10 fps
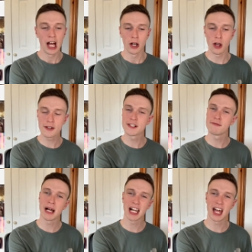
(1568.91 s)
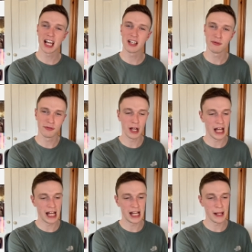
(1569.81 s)
Loss of My Life.
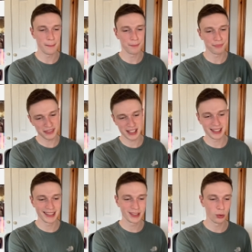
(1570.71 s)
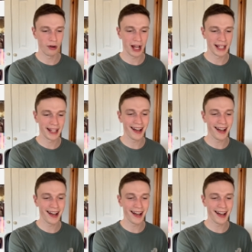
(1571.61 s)
Um, it's alright.